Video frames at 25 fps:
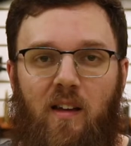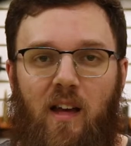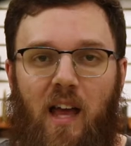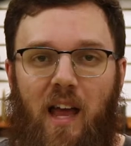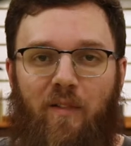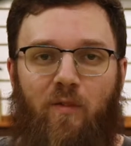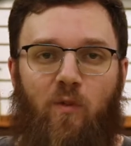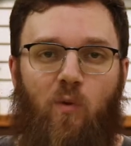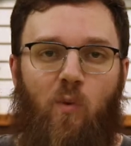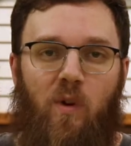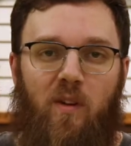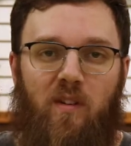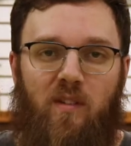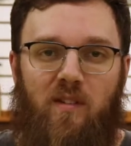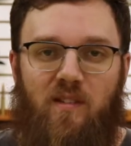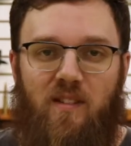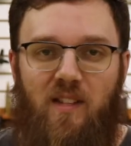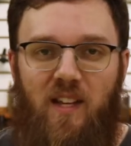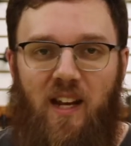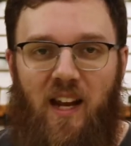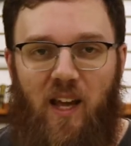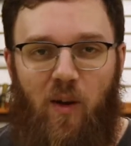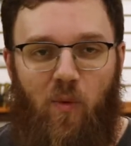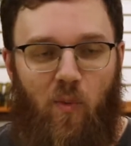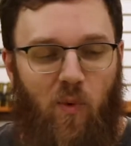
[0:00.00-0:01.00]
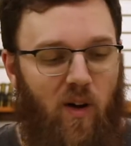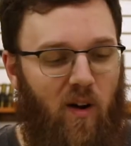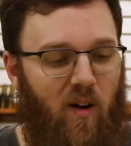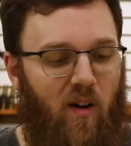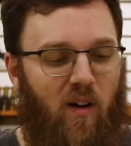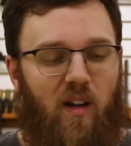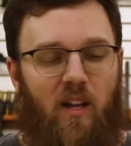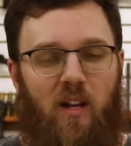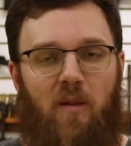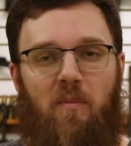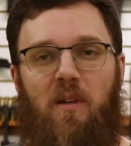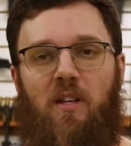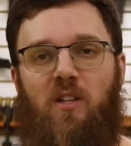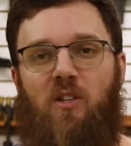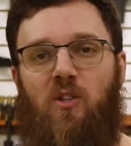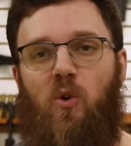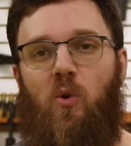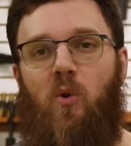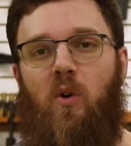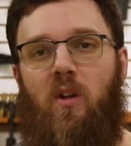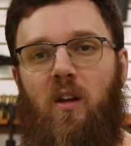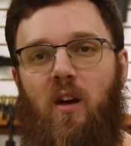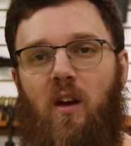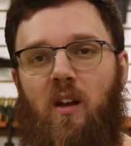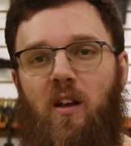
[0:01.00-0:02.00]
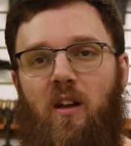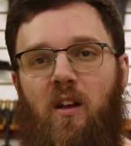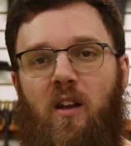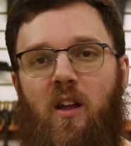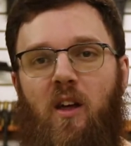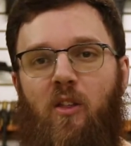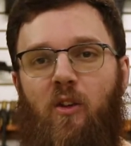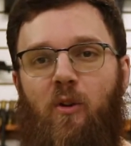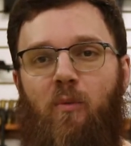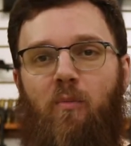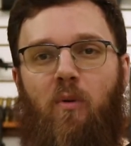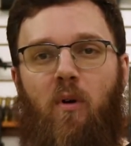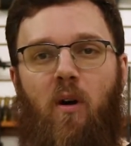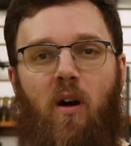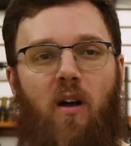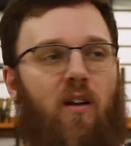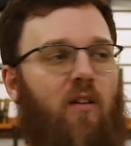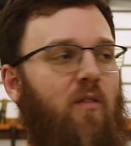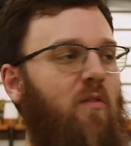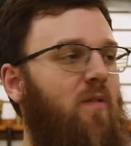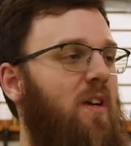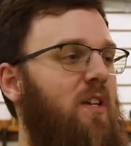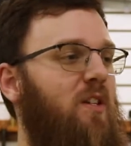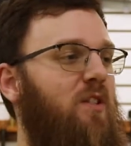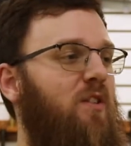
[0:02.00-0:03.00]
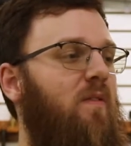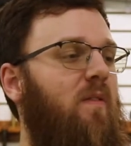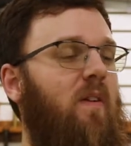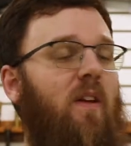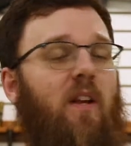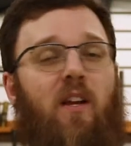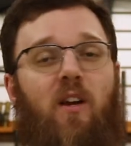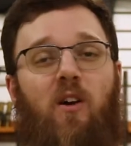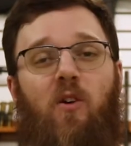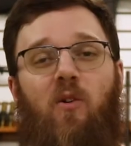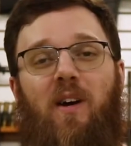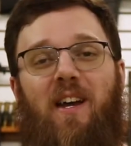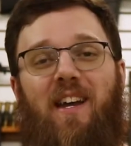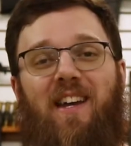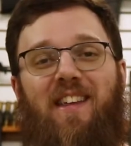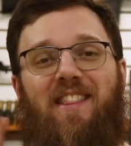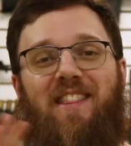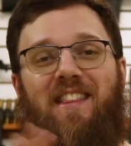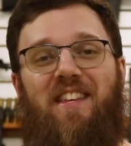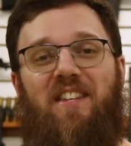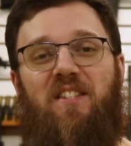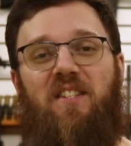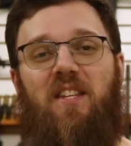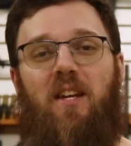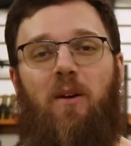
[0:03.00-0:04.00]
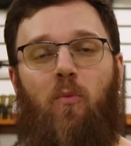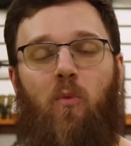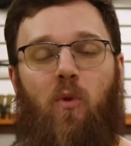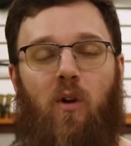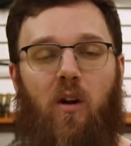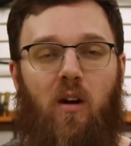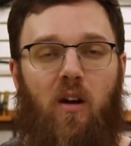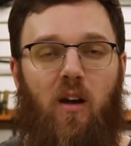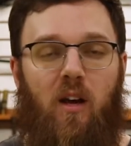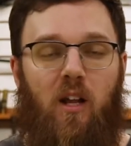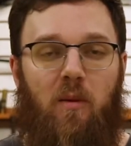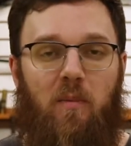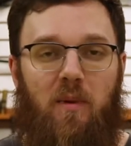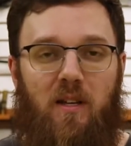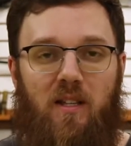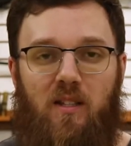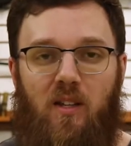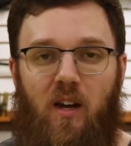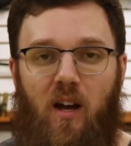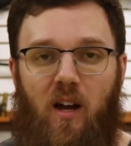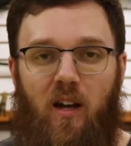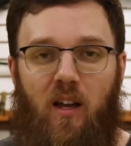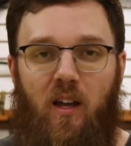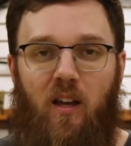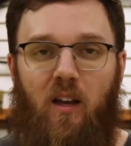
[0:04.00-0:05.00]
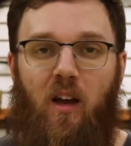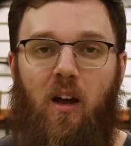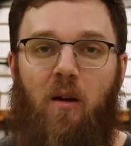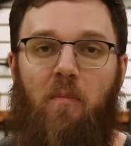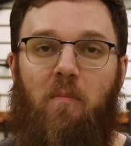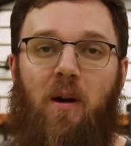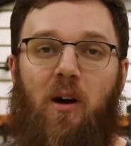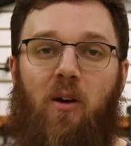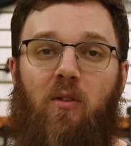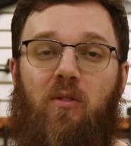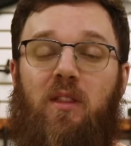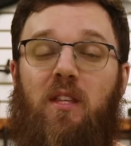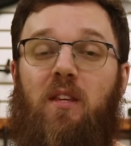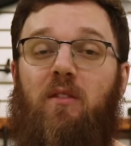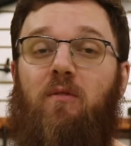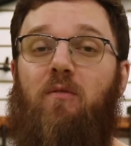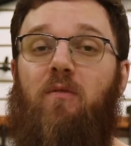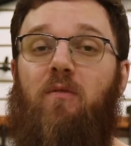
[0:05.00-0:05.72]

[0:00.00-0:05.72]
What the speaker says: Hey everyone, today we are going to be doing another product feature video, and this time we are going to be talking about the